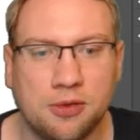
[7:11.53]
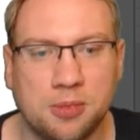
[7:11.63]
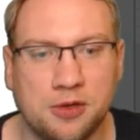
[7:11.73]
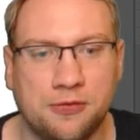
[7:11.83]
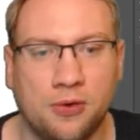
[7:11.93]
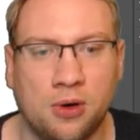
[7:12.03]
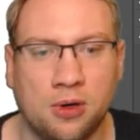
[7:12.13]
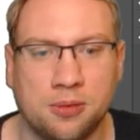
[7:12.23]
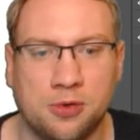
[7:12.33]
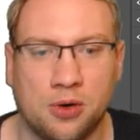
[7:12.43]

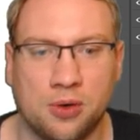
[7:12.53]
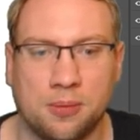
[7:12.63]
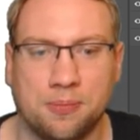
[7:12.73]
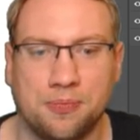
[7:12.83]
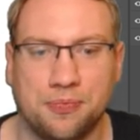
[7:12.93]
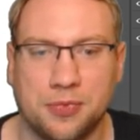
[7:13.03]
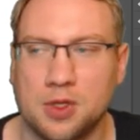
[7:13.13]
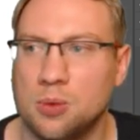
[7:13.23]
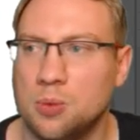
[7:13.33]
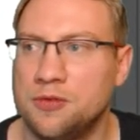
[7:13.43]
before the program,
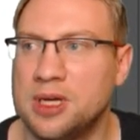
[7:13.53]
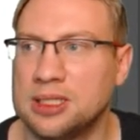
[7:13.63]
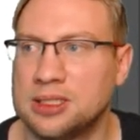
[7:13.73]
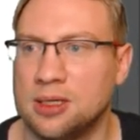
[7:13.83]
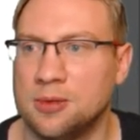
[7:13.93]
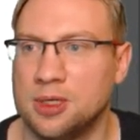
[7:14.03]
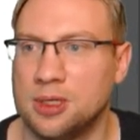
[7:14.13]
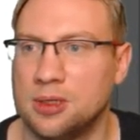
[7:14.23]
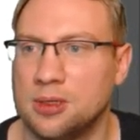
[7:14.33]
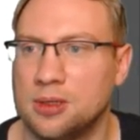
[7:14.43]
we've got something.